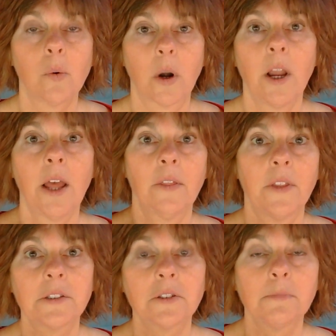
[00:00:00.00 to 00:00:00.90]
or
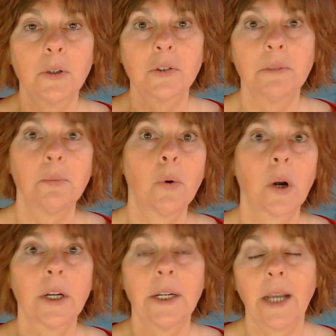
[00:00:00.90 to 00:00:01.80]
this is most
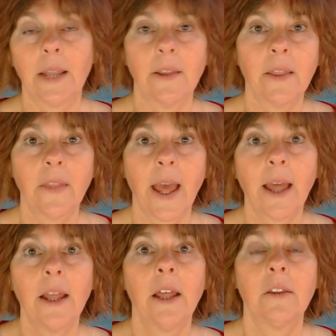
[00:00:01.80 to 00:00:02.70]
important, and then
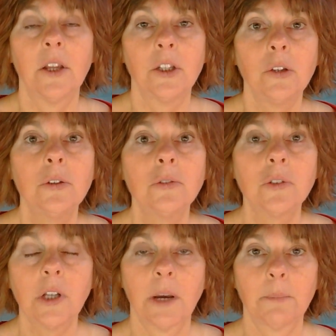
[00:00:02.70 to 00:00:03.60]
that, then you
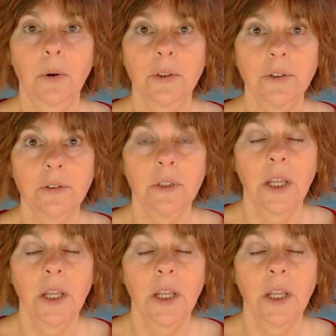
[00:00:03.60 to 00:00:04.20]
use numbers.